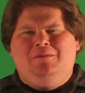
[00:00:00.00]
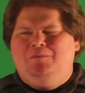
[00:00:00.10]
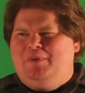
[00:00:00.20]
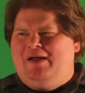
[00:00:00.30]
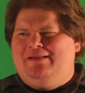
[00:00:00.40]

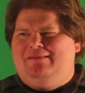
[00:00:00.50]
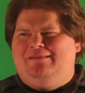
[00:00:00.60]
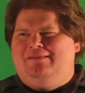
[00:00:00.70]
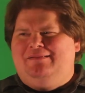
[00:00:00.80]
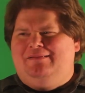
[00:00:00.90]
But
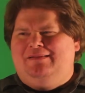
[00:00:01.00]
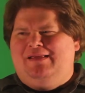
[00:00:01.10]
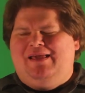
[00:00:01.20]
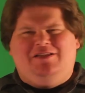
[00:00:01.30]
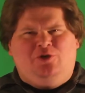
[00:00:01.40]

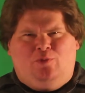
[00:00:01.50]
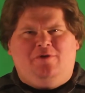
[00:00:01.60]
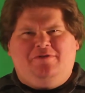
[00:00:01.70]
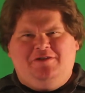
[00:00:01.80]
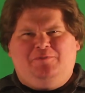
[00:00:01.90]
it's a
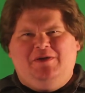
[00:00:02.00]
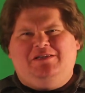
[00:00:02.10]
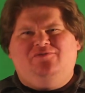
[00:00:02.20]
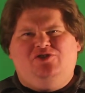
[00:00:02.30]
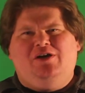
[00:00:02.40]
worthless
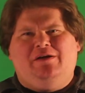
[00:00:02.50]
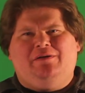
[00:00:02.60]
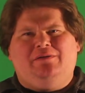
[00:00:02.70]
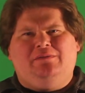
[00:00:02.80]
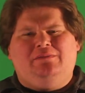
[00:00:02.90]
piece of junk.